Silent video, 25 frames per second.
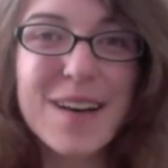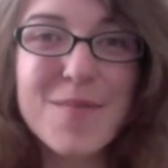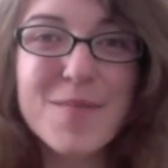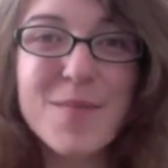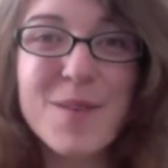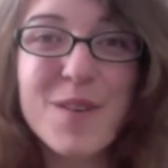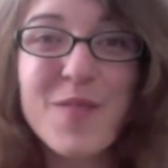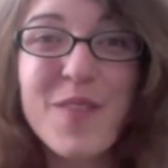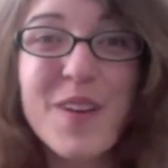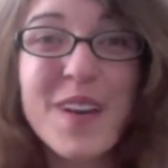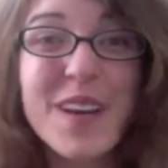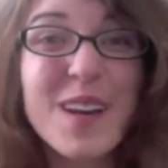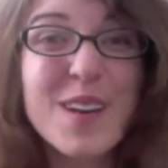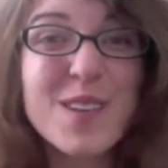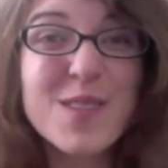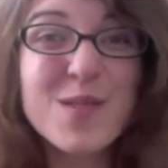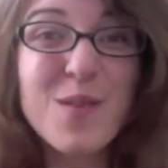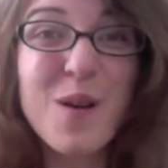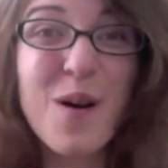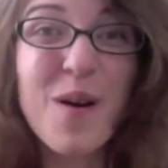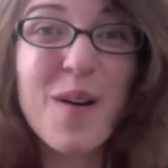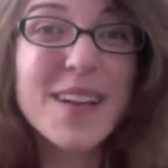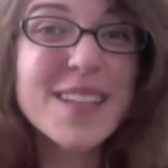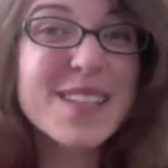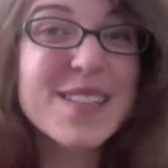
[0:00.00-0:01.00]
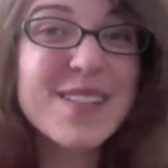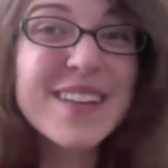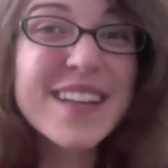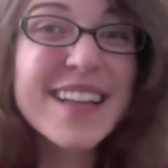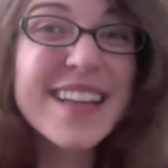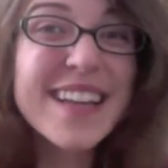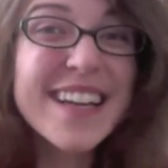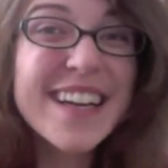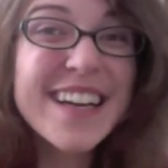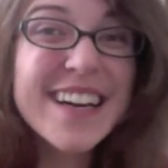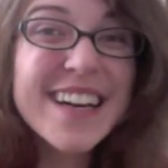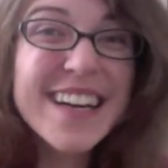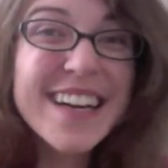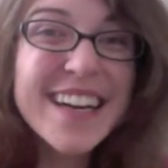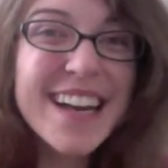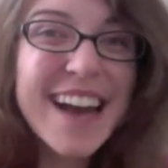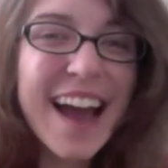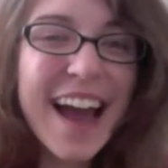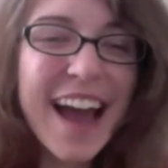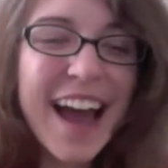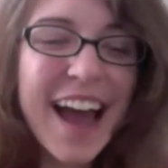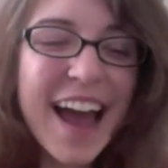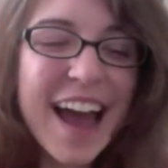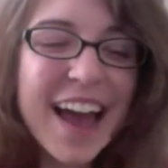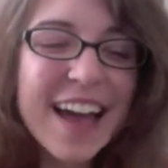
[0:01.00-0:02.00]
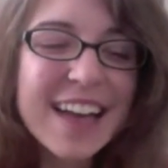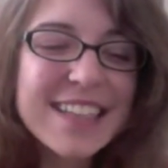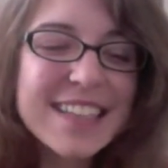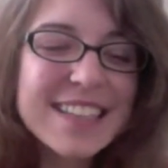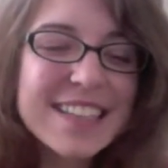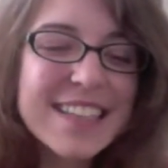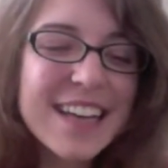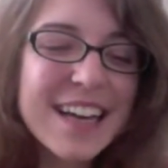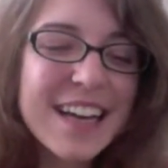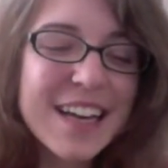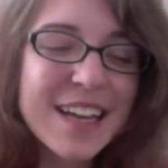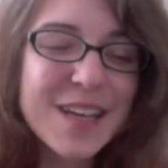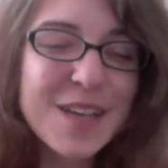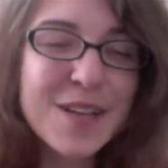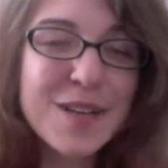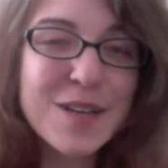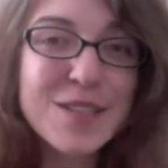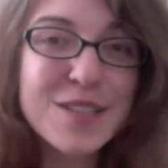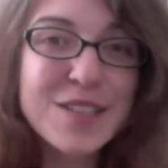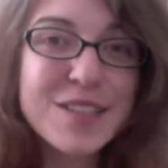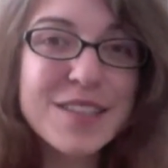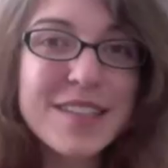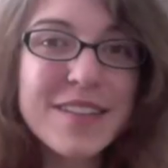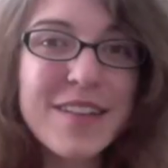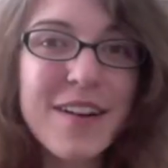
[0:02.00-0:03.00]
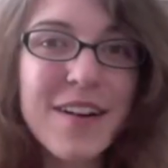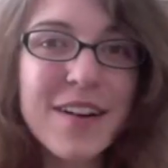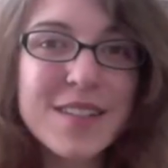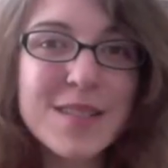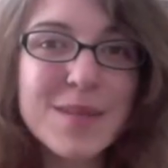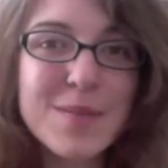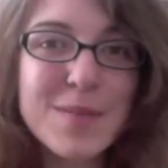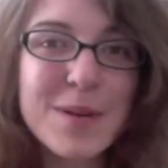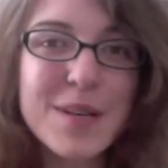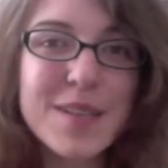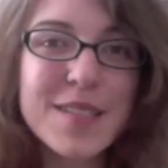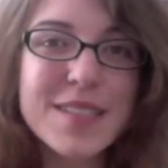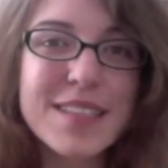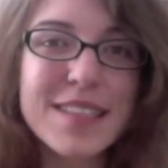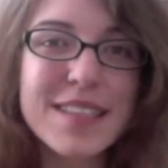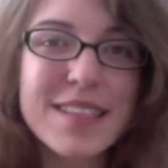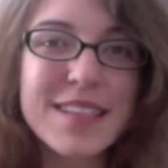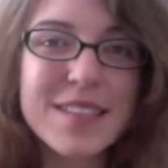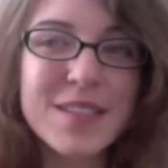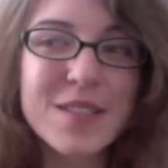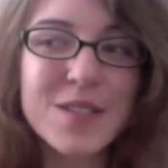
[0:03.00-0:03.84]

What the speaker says: Your videos were always really good, and you're just an awesome person,